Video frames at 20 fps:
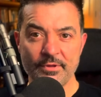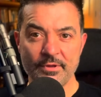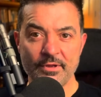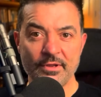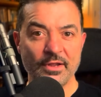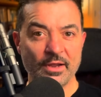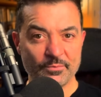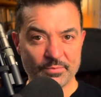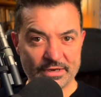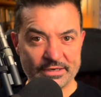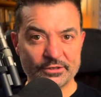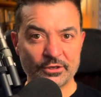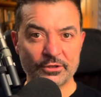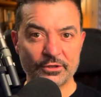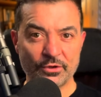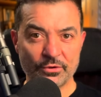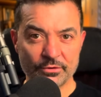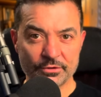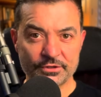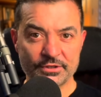I'm Peter
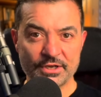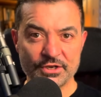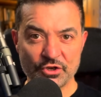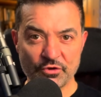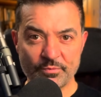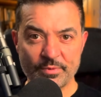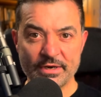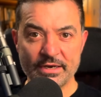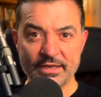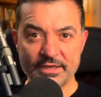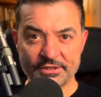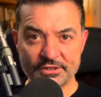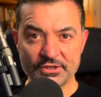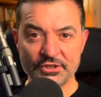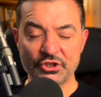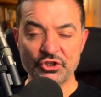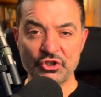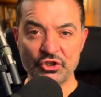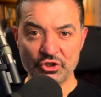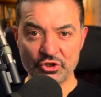Lawson. You've been
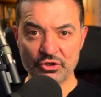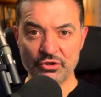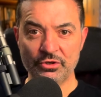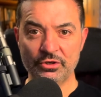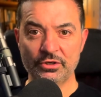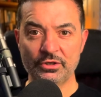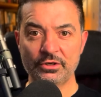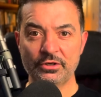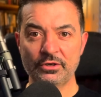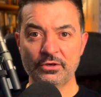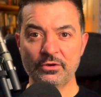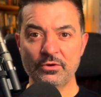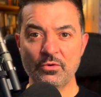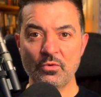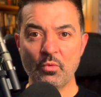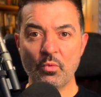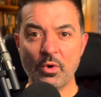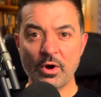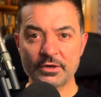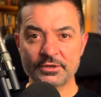listening to
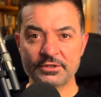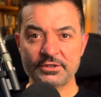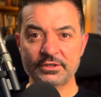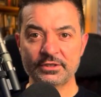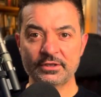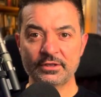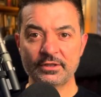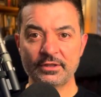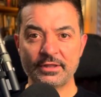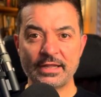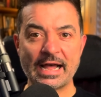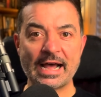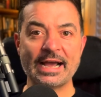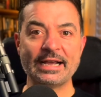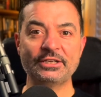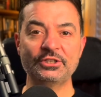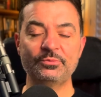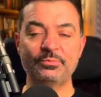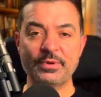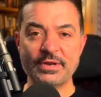What
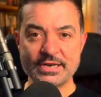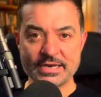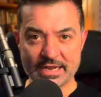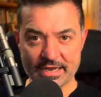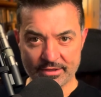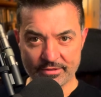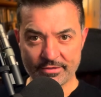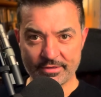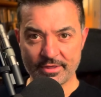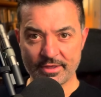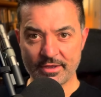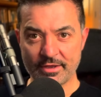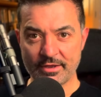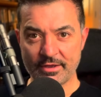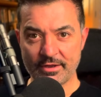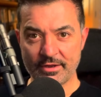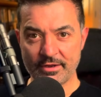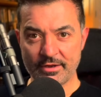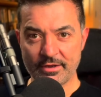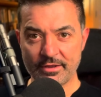Lies Beneath
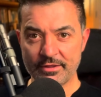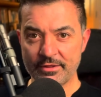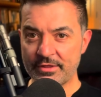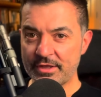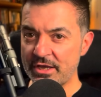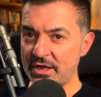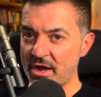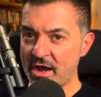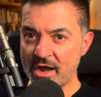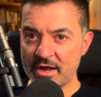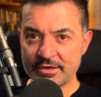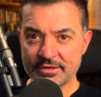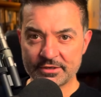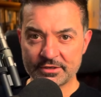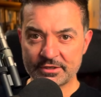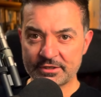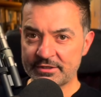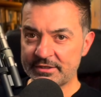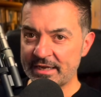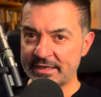the
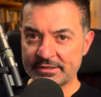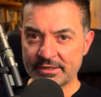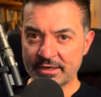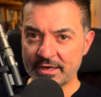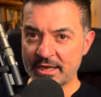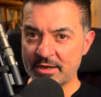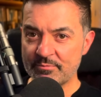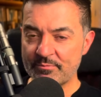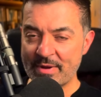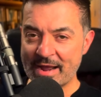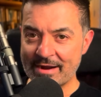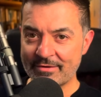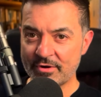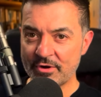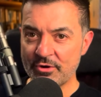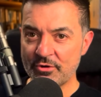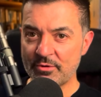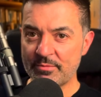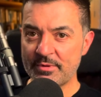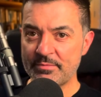Unsettling
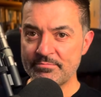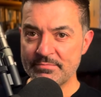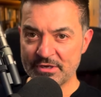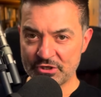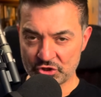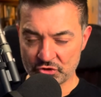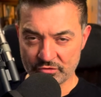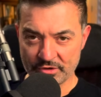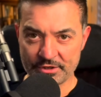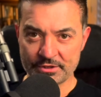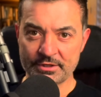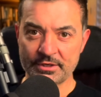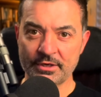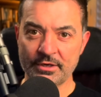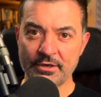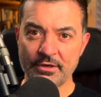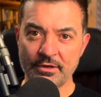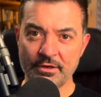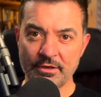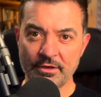Paranormal Mysteries
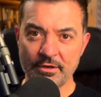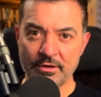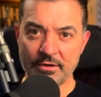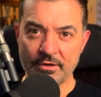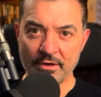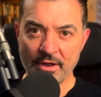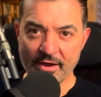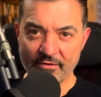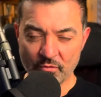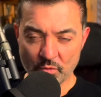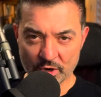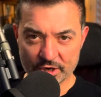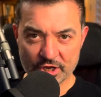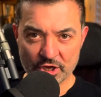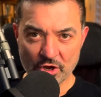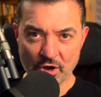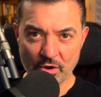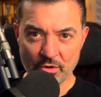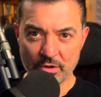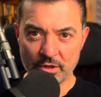of Wookey
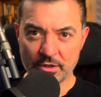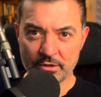Hole.